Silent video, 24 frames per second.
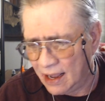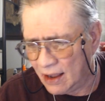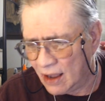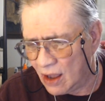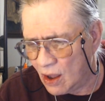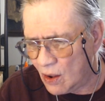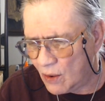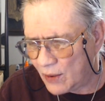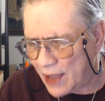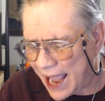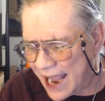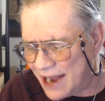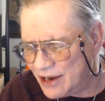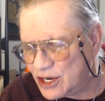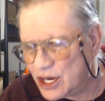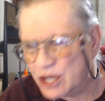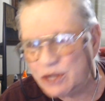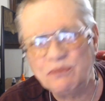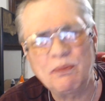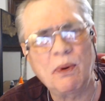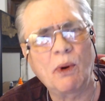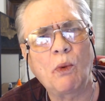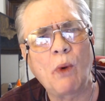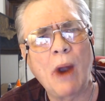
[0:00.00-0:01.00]
Okay, just
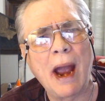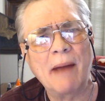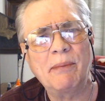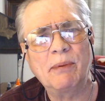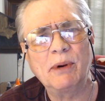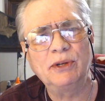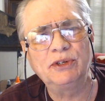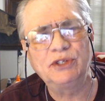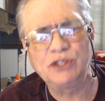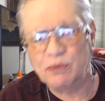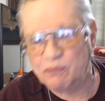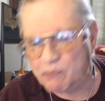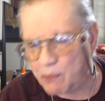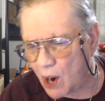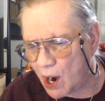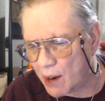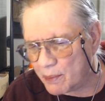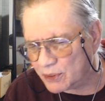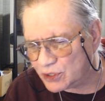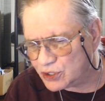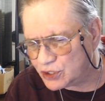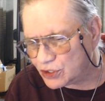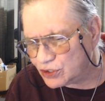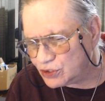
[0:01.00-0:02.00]
for reference
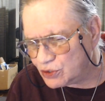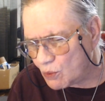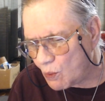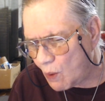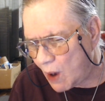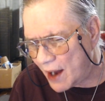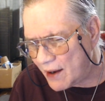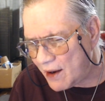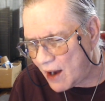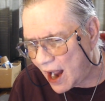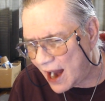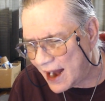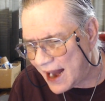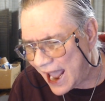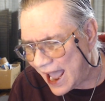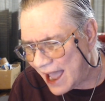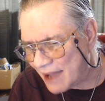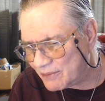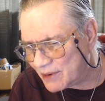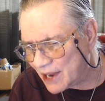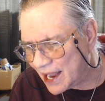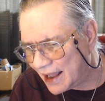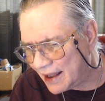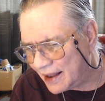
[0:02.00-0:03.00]
purposes and whatnot have
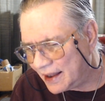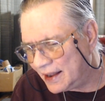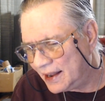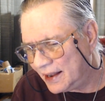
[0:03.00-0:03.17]
you,